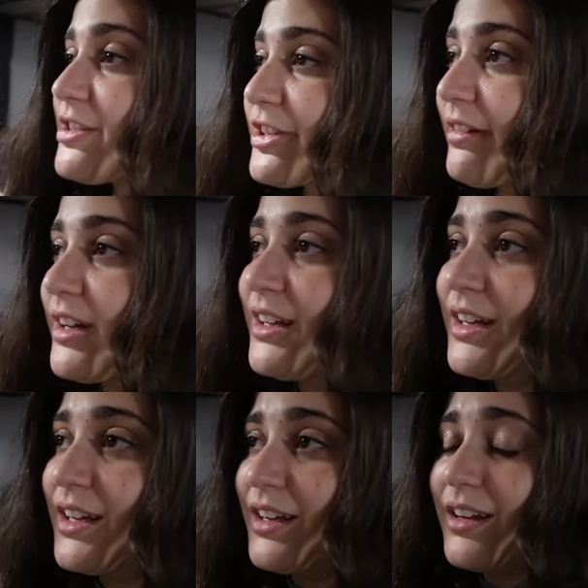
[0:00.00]
So,
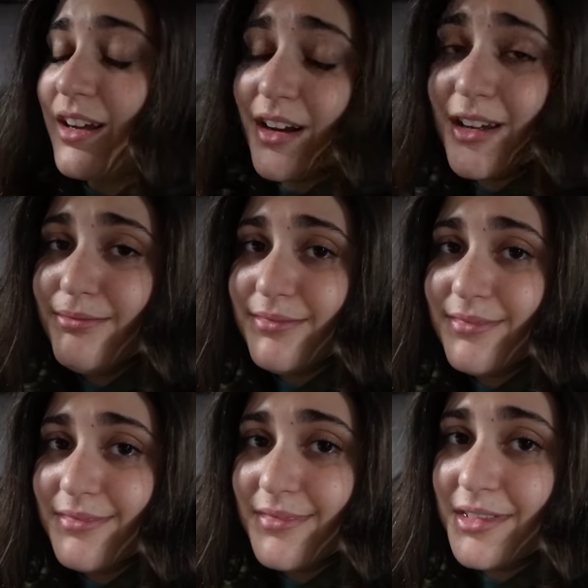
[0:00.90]
good night.
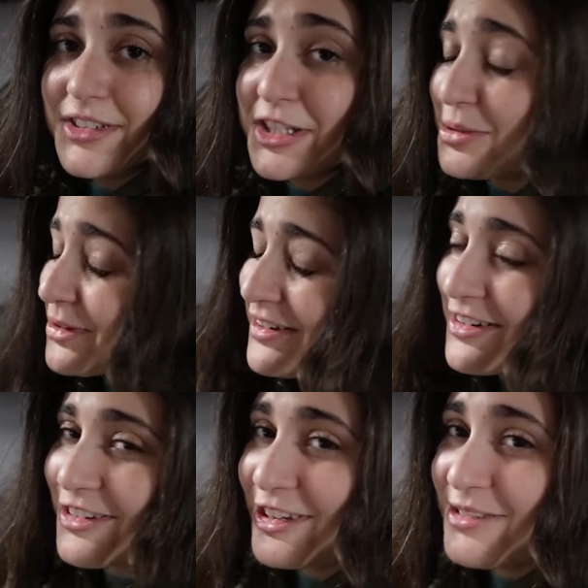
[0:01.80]
See you bright
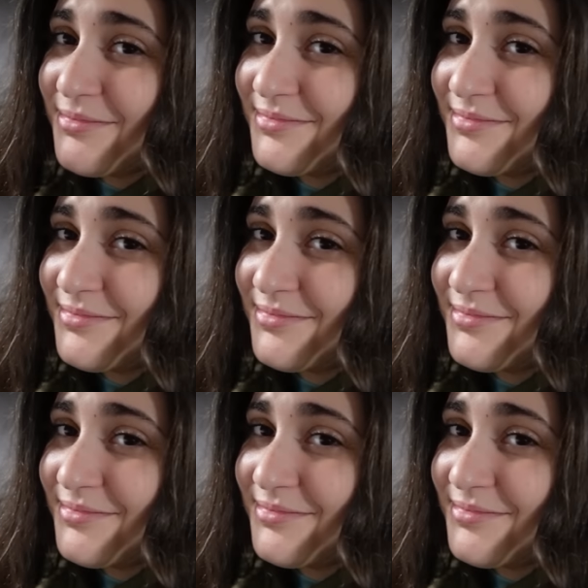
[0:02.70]
and early.